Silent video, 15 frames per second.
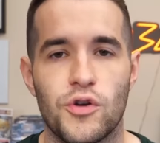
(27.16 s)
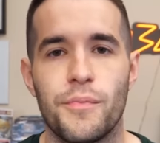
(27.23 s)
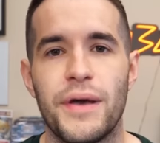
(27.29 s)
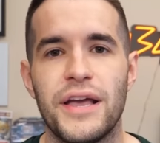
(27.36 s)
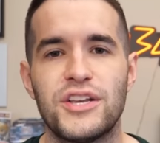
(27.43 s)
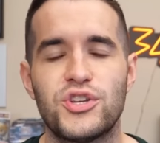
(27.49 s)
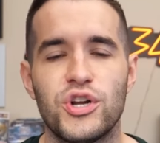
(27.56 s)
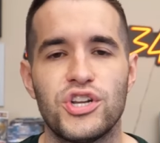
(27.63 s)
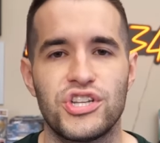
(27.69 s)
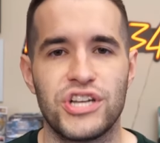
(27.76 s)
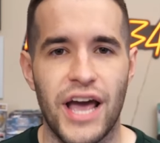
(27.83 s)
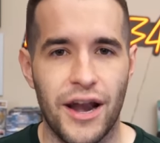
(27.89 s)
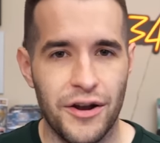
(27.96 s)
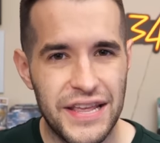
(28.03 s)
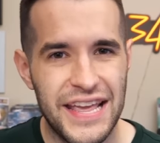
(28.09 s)
So make sure to
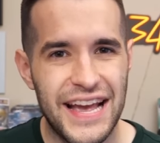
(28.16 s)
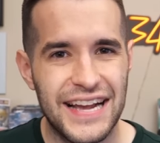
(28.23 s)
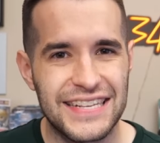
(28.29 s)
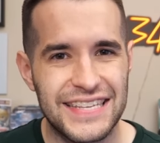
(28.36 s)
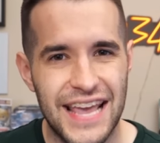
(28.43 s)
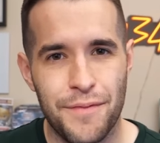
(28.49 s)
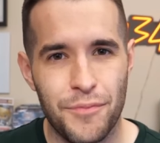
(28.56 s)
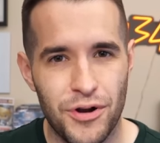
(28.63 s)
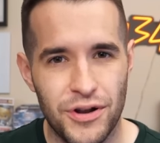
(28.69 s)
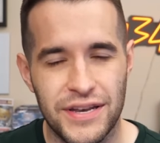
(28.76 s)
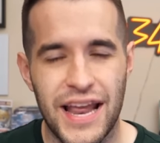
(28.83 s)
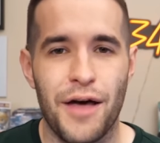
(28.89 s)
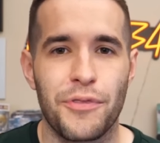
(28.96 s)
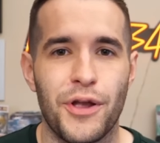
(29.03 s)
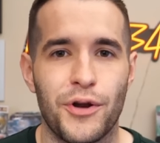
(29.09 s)
shout out EX Gamer
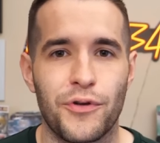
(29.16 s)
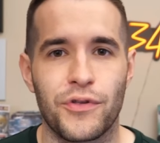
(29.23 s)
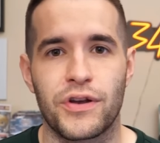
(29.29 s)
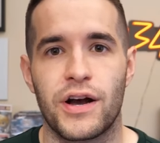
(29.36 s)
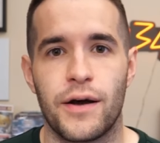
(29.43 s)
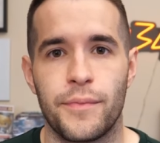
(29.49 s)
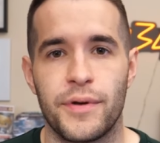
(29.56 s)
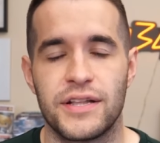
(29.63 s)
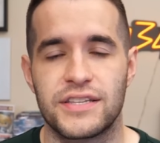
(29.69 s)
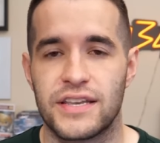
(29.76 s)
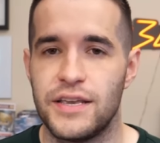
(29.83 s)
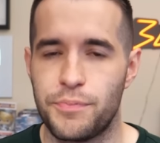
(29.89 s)
down there in the comments.